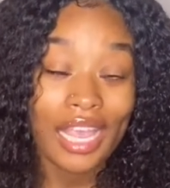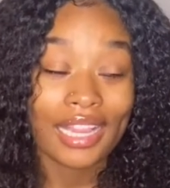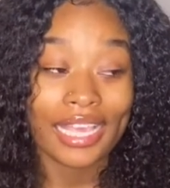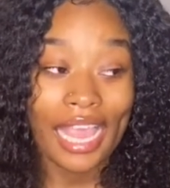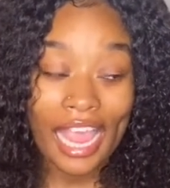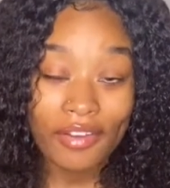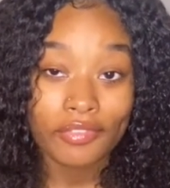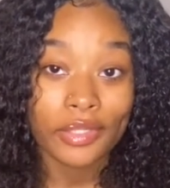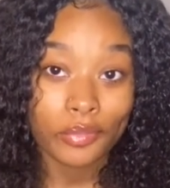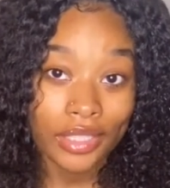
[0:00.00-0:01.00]
like
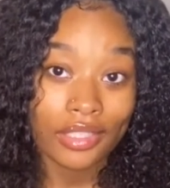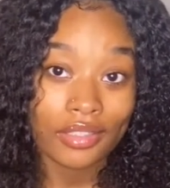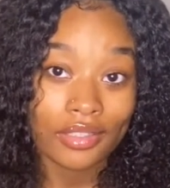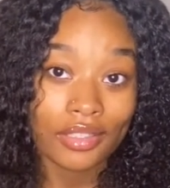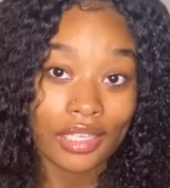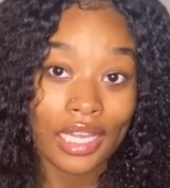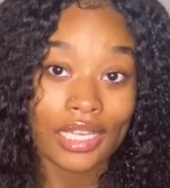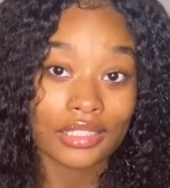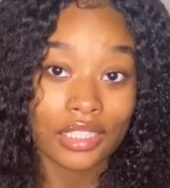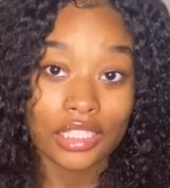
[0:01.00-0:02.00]
every week
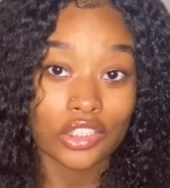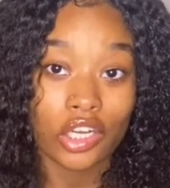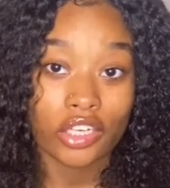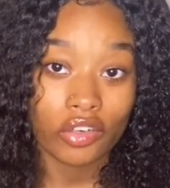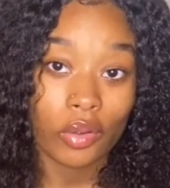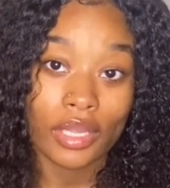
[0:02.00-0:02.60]
until it started growing.